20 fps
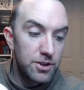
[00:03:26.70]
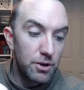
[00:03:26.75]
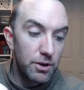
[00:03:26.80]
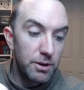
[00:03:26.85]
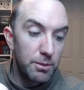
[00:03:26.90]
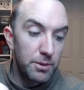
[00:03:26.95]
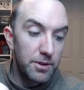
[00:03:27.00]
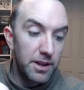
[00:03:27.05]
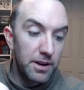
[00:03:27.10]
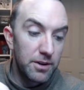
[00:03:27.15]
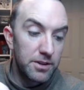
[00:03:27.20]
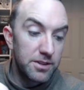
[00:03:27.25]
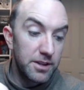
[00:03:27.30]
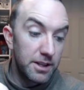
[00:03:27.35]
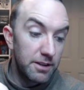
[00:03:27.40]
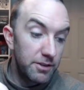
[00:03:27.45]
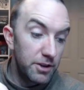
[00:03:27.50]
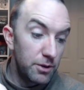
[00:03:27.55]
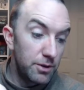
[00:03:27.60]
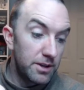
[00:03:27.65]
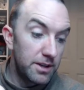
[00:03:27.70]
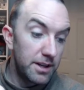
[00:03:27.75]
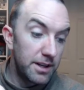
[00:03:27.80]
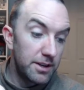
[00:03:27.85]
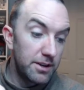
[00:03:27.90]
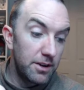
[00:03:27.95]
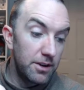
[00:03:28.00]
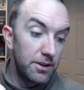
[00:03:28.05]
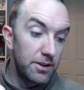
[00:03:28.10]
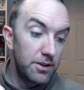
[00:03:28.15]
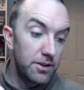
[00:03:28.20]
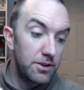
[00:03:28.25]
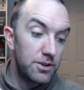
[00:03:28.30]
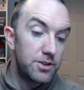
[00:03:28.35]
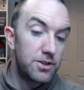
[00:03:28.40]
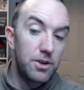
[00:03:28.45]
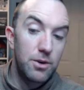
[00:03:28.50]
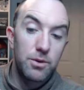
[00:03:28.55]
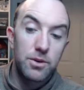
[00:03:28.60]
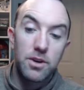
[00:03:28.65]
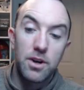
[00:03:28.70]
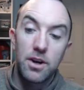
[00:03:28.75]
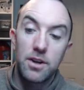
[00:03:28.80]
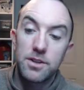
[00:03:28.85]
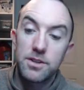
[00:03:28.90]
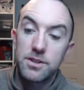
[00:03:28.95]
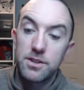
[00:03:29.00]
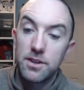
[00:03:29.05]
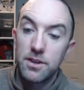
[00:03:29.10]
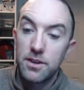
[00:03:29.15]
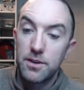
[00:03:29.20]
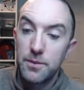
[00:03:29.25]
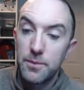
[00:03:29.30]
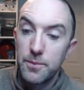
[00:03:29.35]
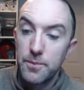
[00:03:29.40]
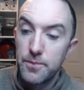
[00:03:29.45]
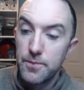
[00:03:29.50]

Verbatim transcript: show you what that looks like. If you click on show console,